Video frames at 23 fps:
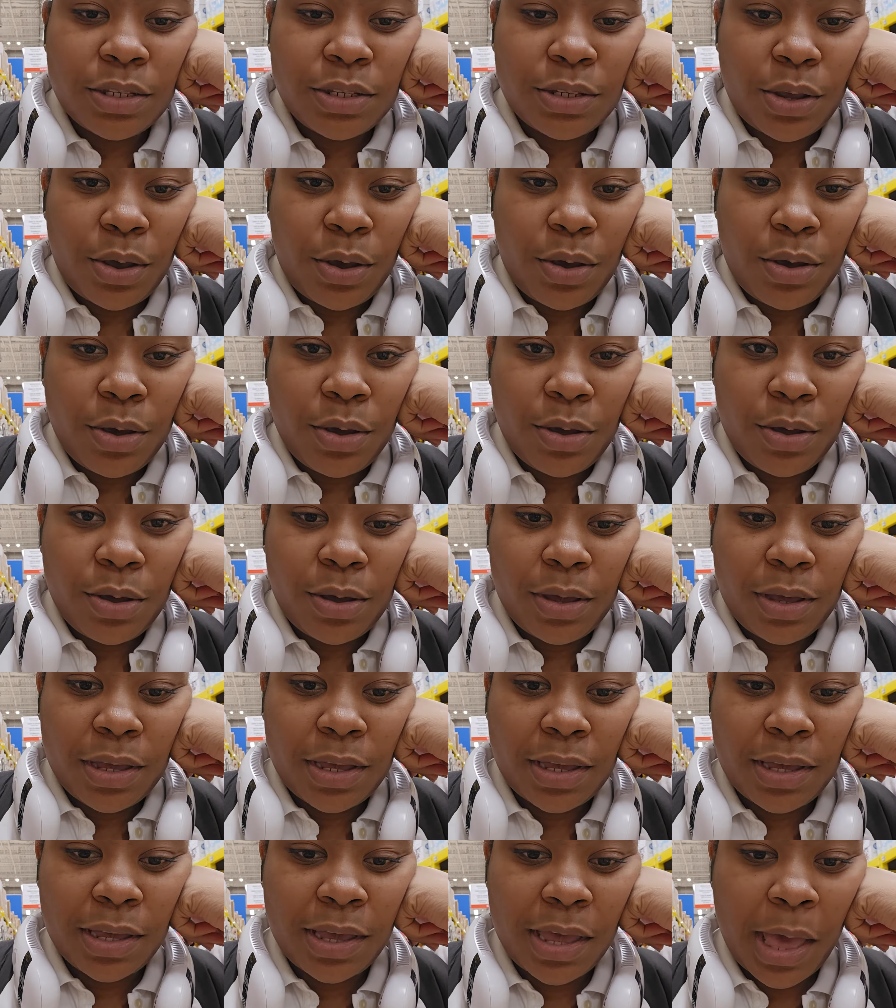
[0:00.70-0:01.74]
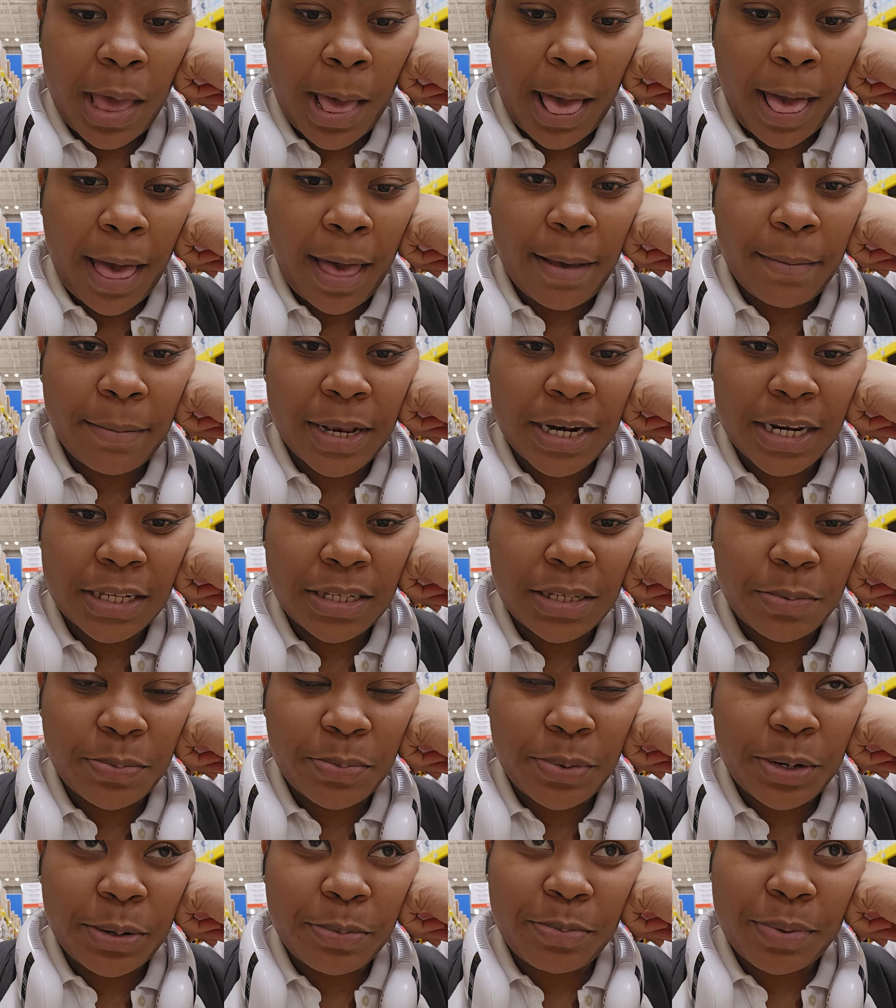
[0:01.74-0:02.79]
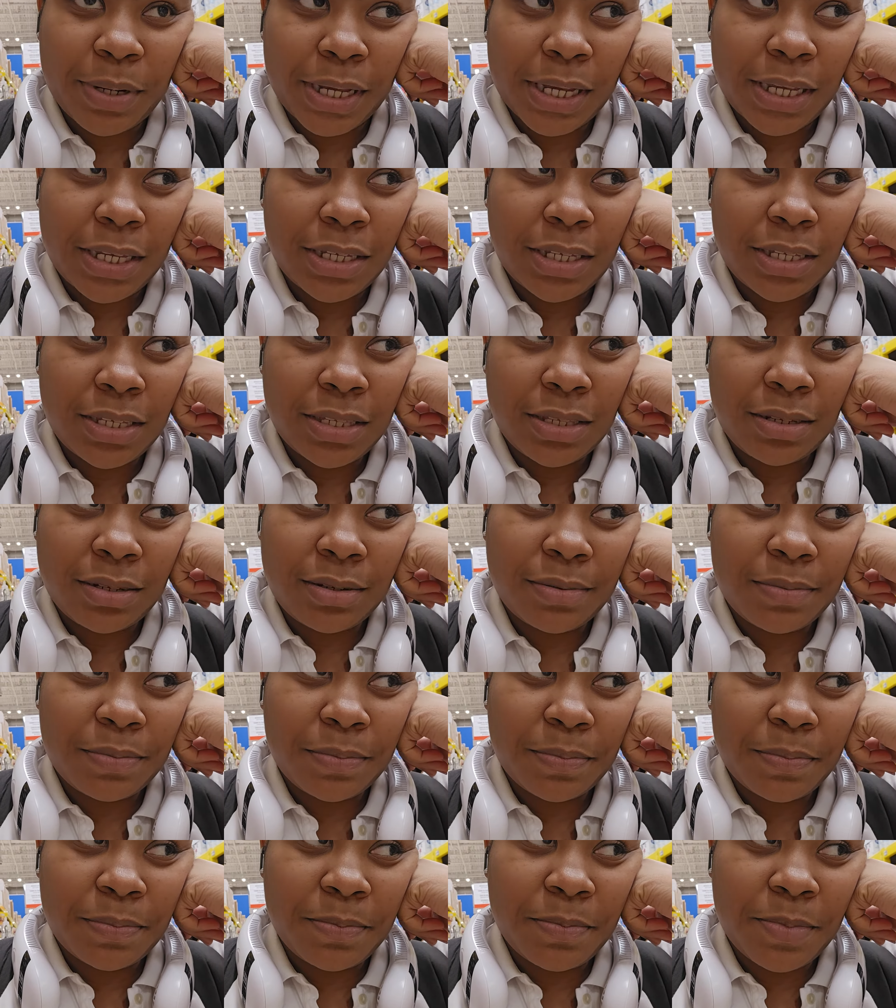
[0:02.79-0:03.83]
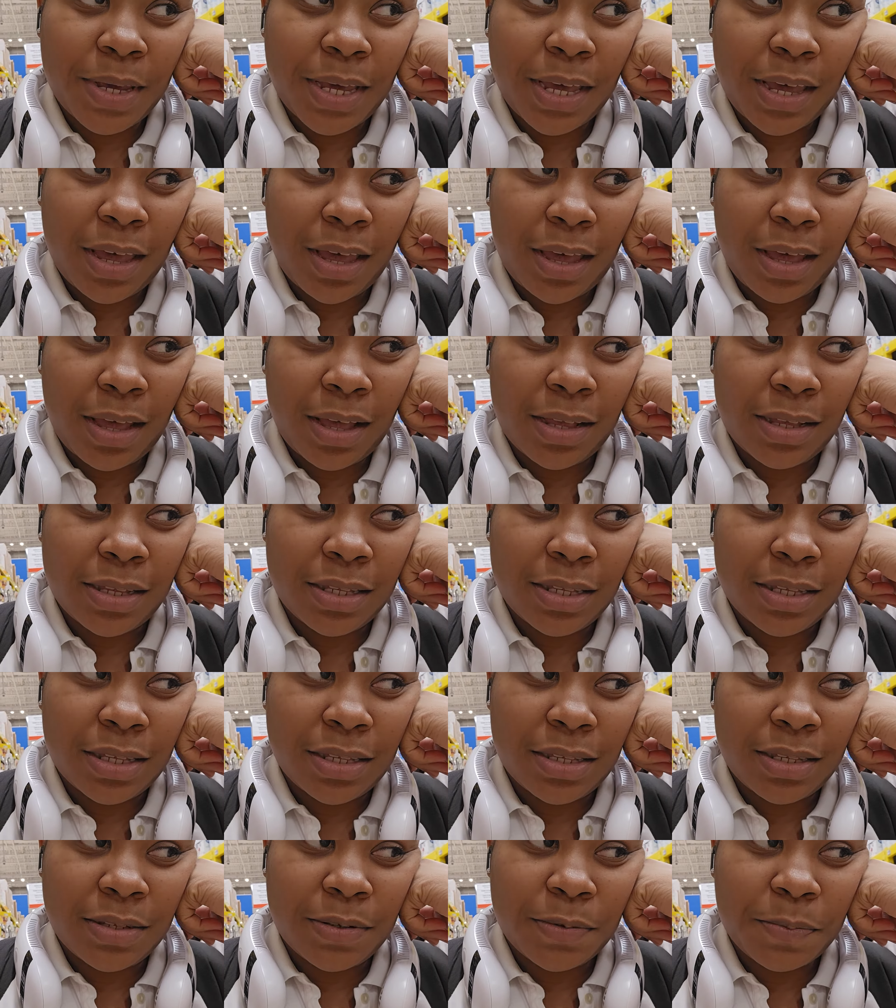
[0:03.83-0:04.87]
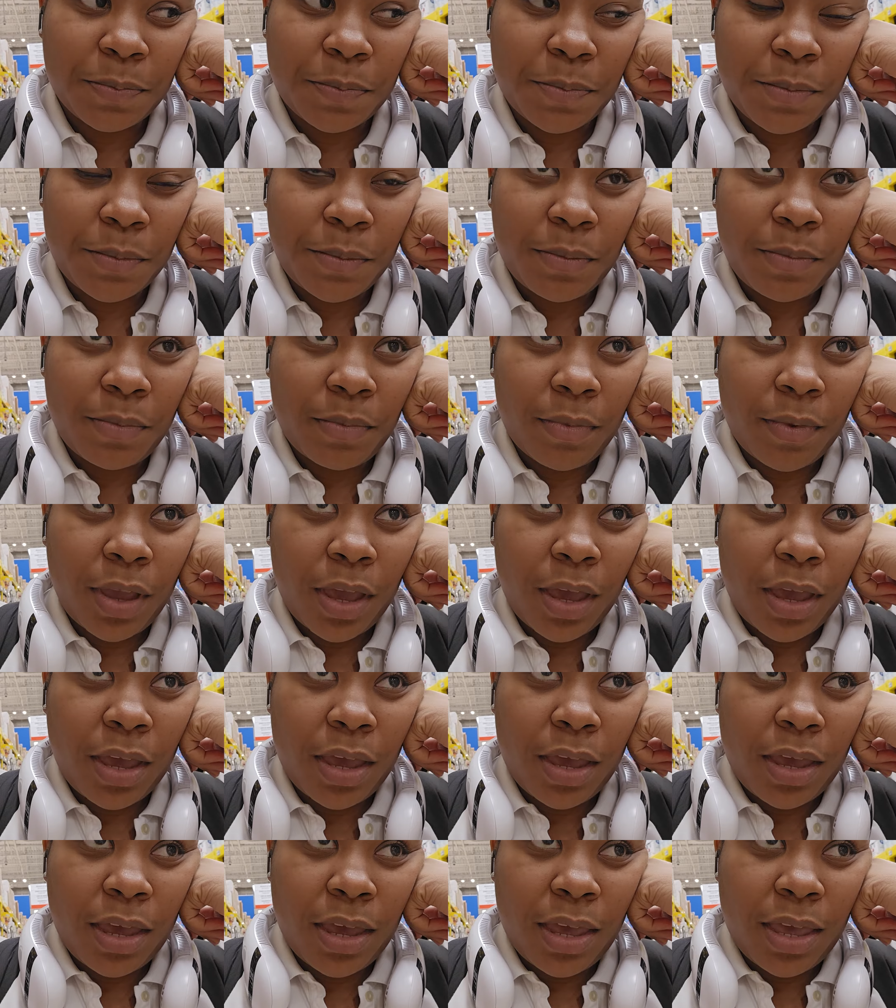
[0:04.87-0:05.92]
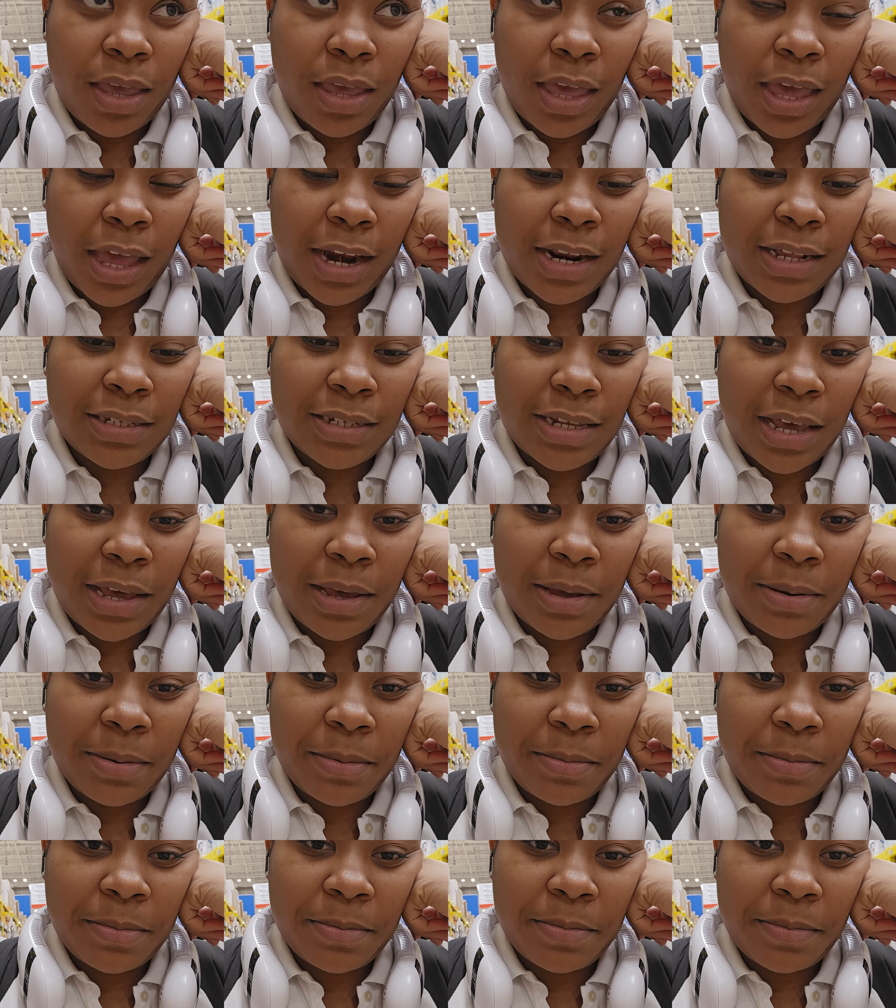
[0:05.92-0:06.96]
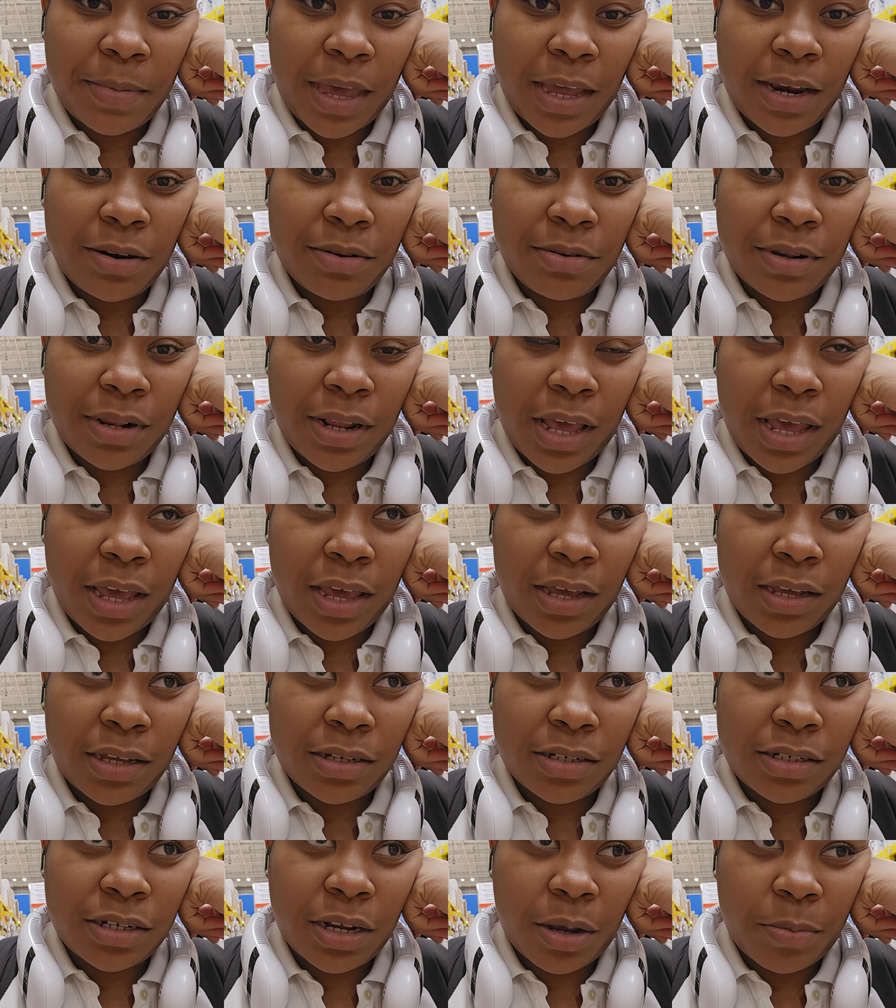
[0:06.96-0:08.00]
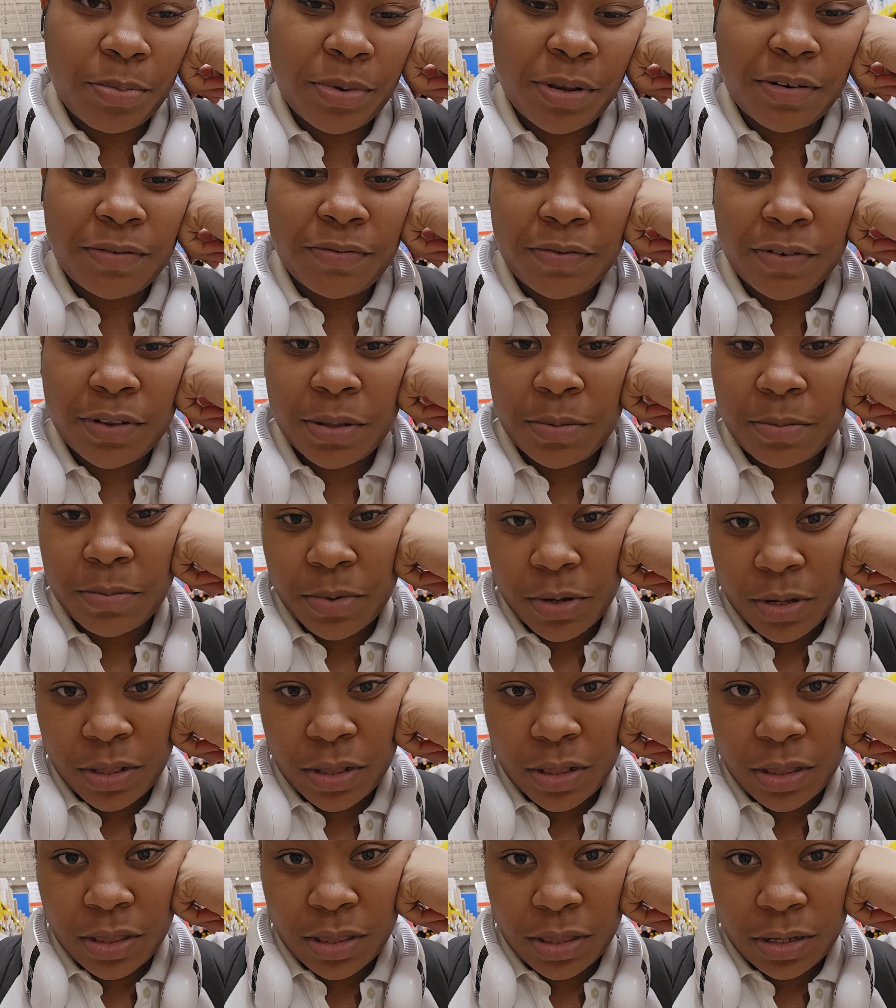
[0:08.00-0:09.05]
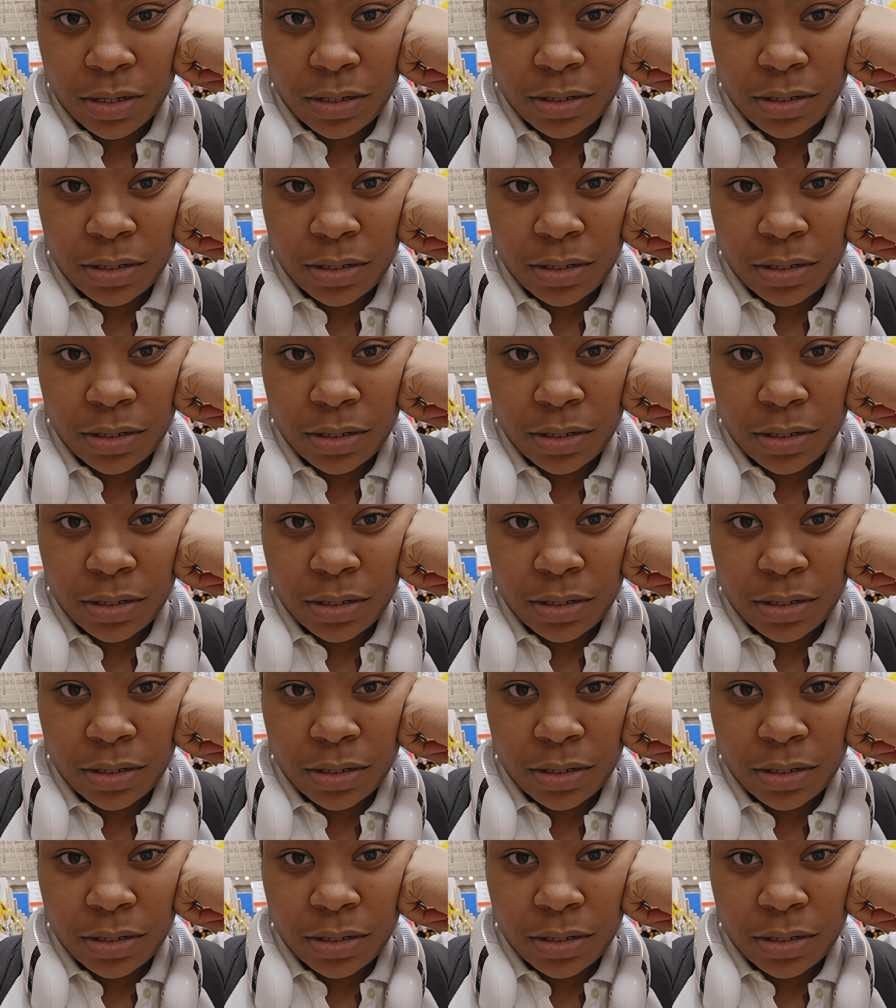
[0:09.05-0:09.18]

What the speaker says: So I'm a little perplexed because anytime I do like shopping for the month,